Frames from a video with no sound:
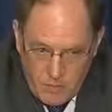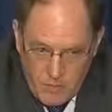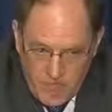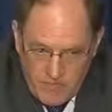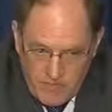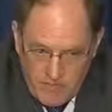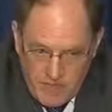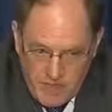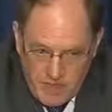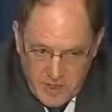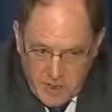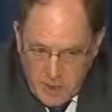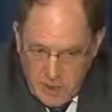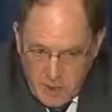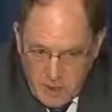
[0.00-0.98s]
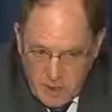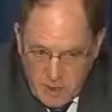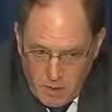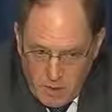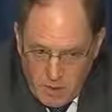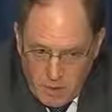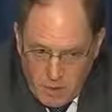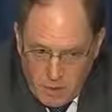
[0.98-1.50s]
ring-fence
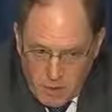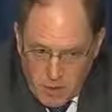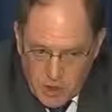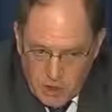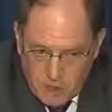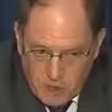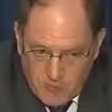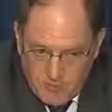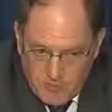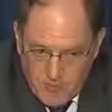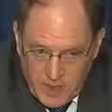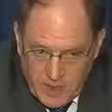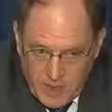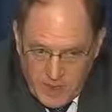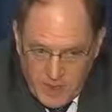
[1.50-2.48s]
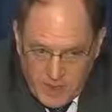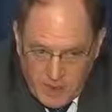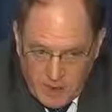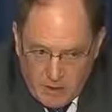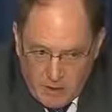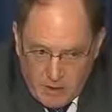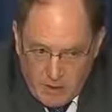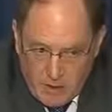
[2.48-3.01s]
Portugal and
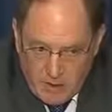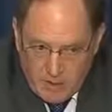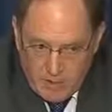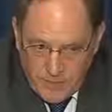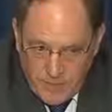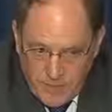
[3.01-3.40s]
Ireland